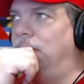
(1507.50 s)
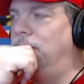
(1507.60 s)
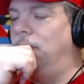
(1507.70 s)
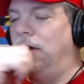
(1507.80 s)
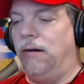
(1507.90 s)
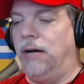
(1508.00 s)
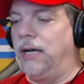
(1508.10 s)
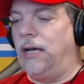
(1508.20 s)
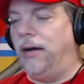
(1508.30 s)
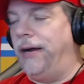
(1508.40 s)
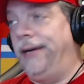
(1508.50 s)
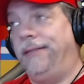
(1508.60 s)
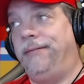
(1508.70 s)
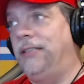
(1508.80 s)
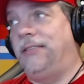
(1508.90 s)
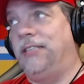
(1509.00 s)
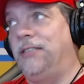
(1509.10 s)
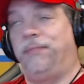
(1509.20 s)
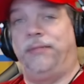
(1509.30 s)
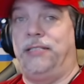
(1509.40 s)
Oh, all right.
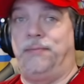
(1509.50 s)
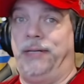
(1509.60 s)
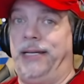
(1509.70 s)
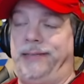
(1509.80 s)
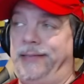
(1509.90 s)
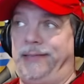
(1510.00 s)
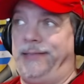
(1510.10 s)
This place is